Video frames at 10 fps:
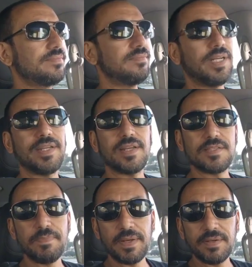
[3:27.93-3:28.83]
money I
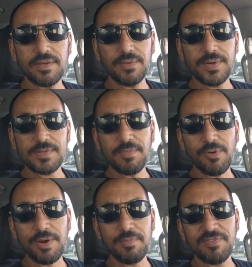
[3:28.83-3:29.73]
spend here at West
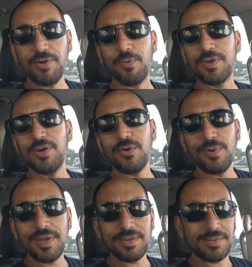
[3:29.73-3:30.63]
Marine before we go
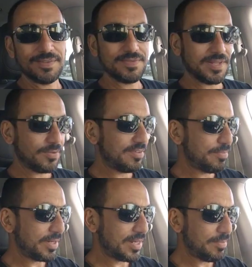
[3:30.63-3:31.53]
away. It seems like
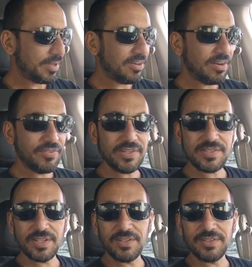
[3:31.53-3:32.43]
we've been coming here every
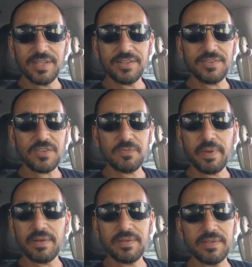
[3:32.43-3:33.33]
single day to
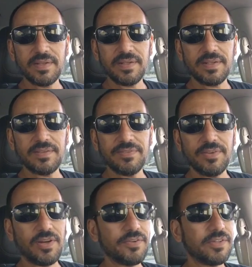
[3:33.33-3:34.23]
spend a
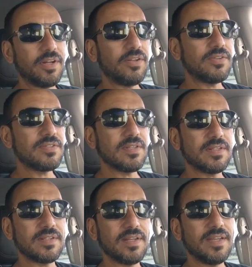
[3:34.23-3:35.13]
few $100s,
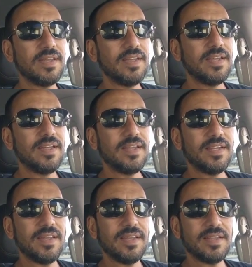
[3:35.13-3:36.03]
and
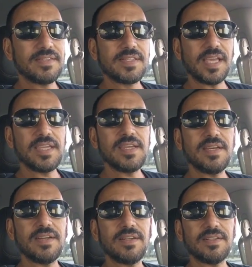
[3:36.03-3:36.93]
it's
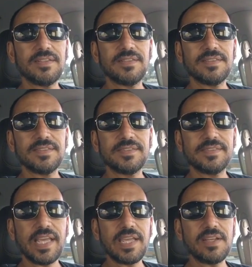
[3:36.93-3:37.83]
taking
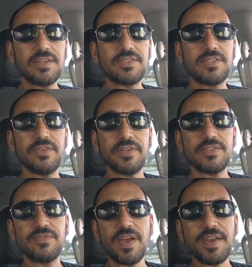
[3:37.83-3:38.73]
a
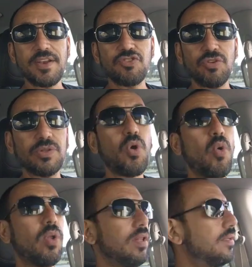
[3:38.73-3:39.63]
serious financial
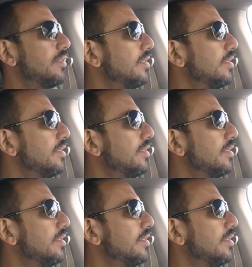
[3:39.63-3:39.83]
toll.